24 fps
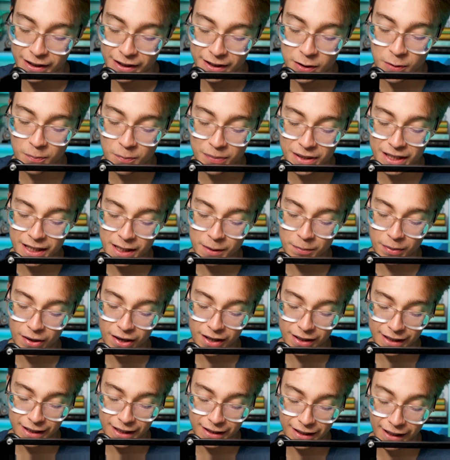like the big
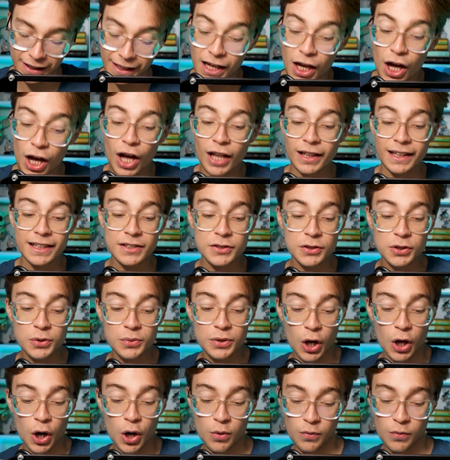part of the ending. Let's
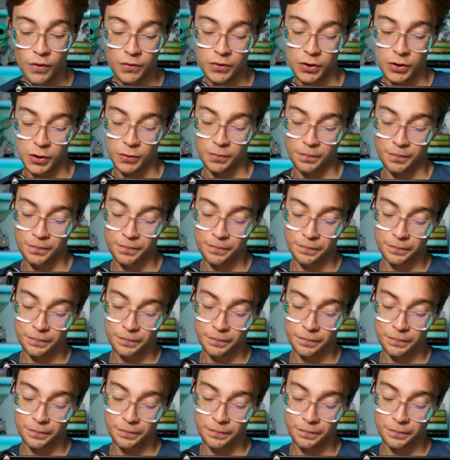do an overview.